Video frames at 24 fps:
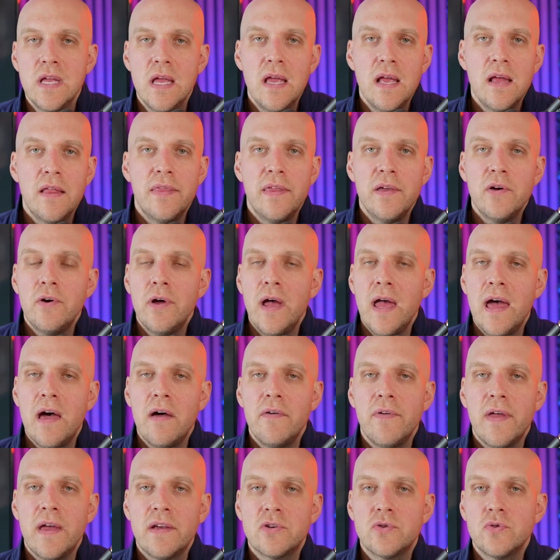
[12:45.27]
they'll
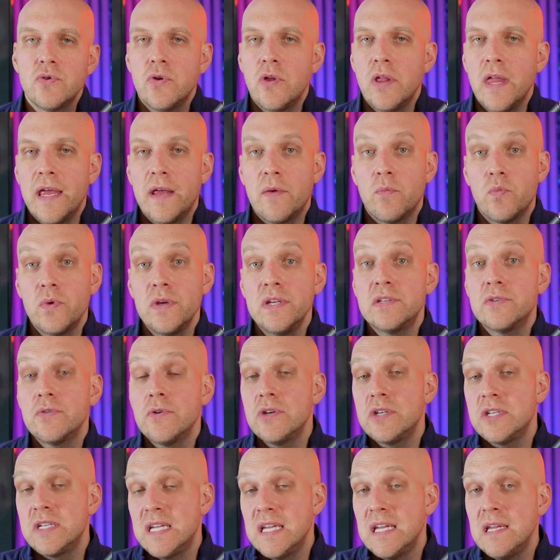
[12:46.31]
have actual like
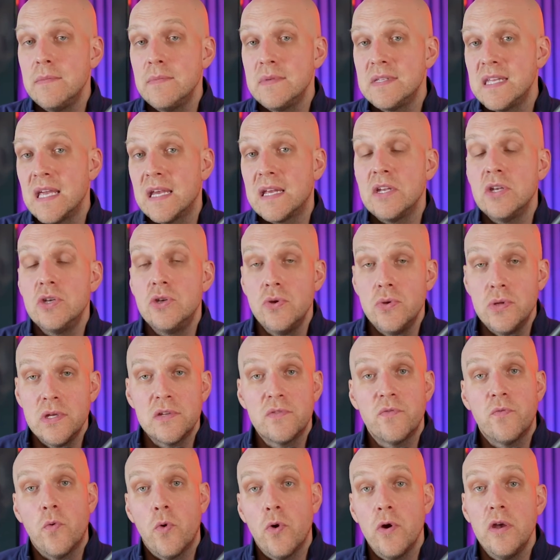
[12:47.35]
research teams that can do this
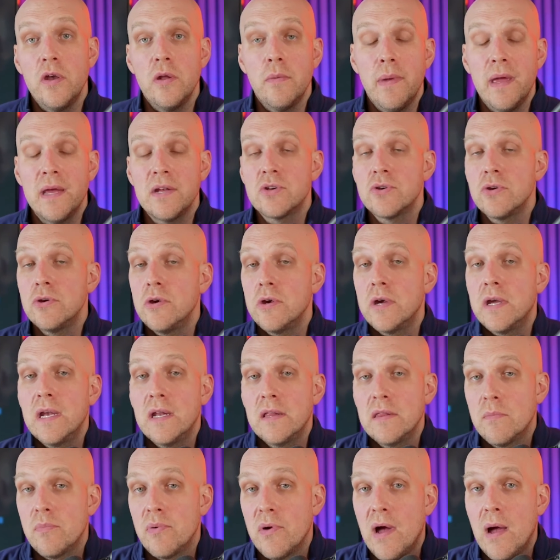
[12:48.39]
for you to make sure you're getting
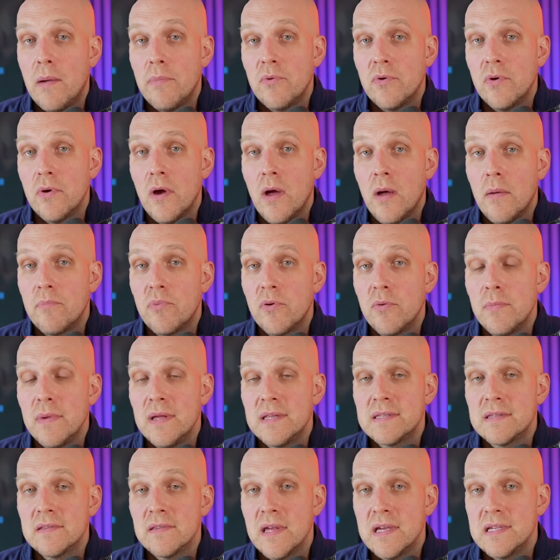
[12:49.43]
the proper
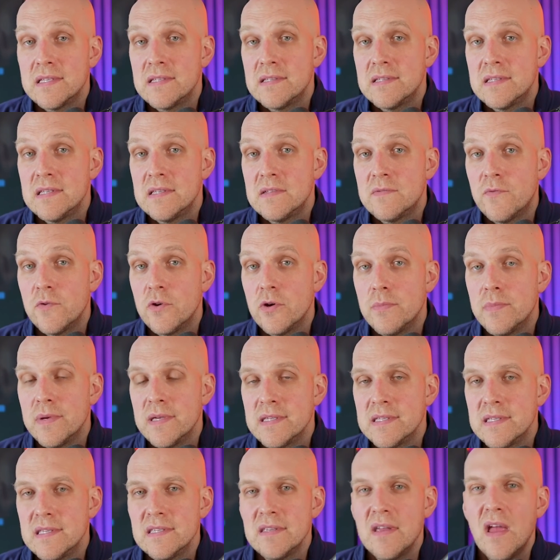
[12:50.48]
permits and licenses for your
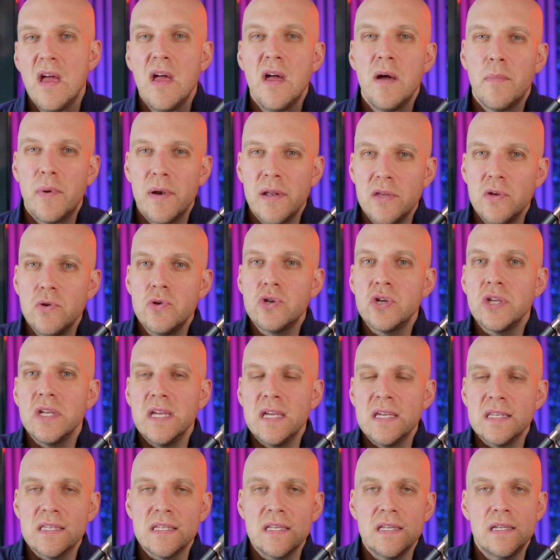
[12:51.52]
business. But it usually
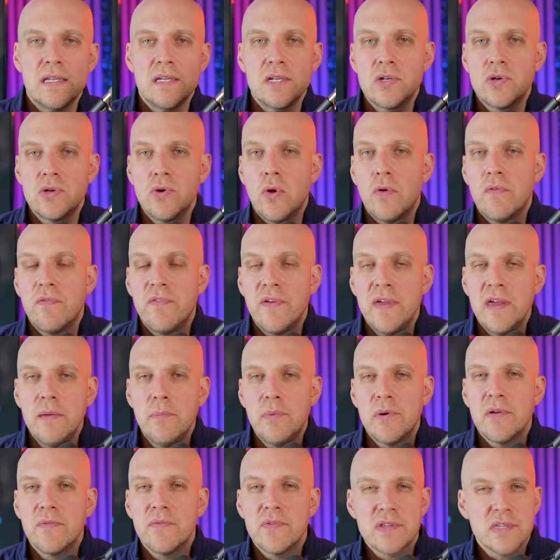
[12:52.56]
is an additional fee. But
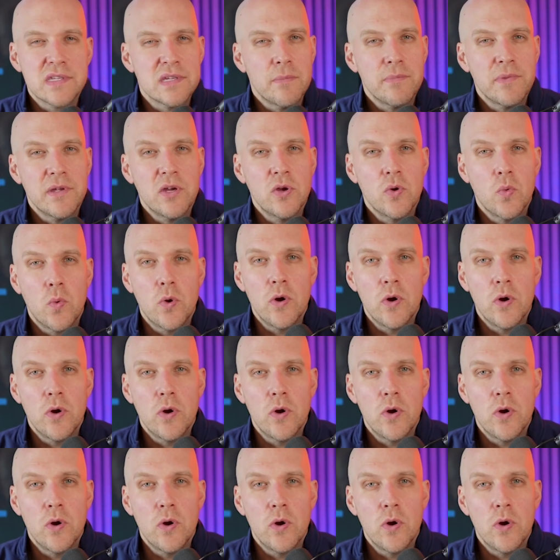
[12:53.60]
if it's something you're worried